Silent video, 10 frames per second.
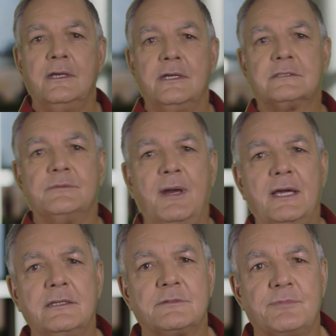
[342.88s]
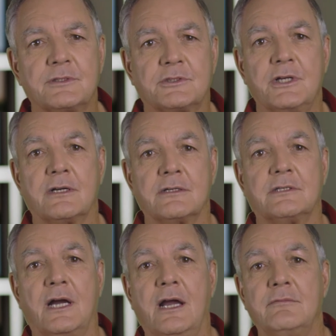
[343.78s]
It's a manageable chunk of
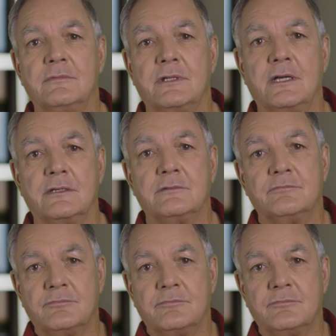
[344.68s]
time that